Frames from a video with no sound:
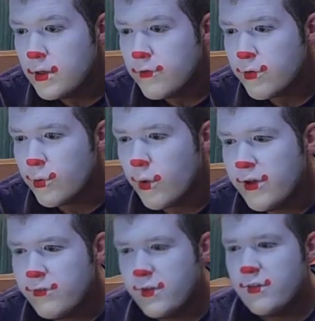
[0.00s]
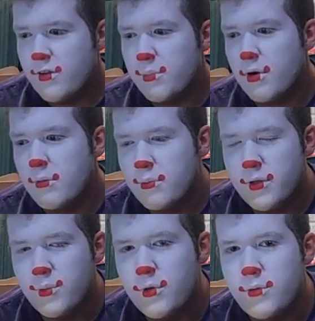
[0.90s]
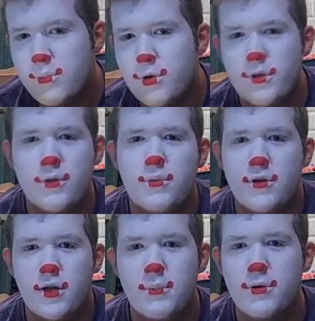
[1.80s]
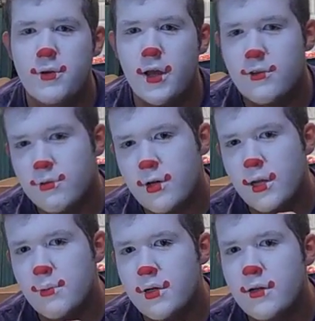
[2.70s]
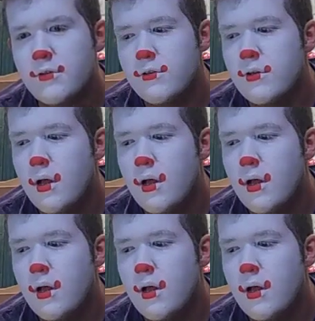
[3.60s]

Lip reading: For a white face, I probably wouldn't put them on top of your natural eyebrows